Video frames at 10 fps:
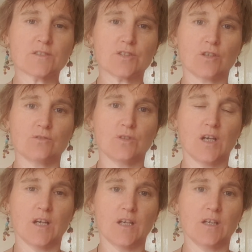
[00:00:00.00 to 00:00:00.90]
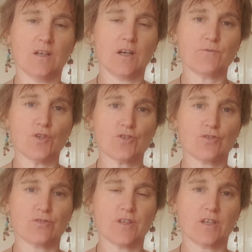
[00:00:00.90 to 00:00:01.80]
So I'm not
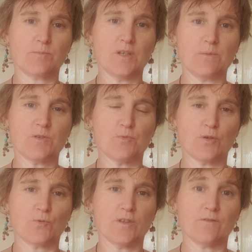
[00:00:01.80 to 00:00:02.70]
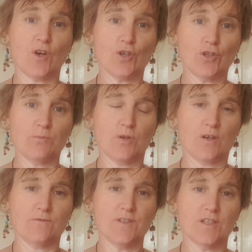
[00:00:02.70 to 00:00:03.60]
sure that I'd be able to put up quite the volume
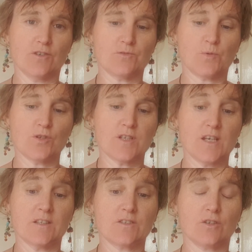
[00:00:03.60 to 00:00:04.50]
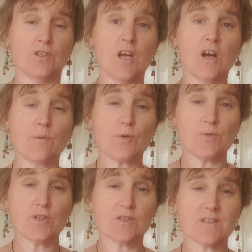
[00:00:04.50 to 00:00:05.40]
of videos per day. So I'm probably
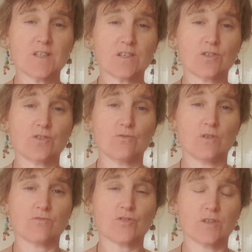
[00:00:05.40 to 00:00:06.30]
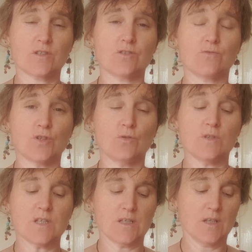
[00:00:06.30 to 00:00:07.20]
going to stick to trying to do 2 a
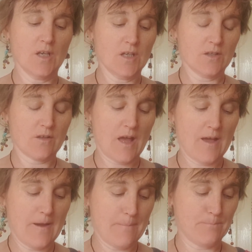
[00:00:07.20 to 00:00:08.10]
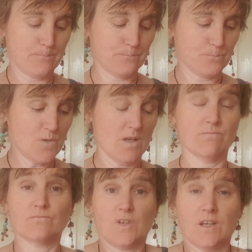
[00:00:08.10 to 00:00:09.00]
day. Yeah,
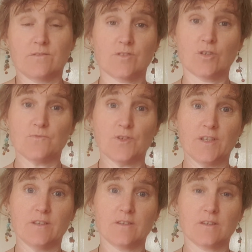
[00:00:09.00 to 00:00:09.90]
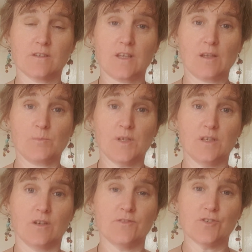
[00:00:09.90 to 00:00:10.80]
and hopefully they'll
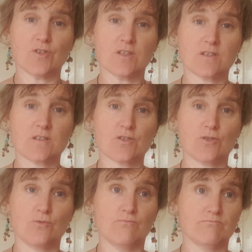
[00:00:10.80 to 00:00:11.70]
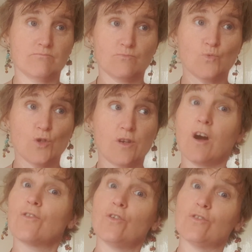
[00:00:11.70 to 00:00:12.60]
be of interest to one
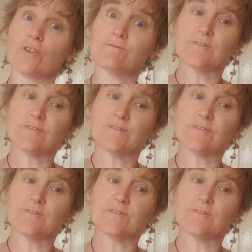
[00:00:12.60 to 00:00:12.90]
or all.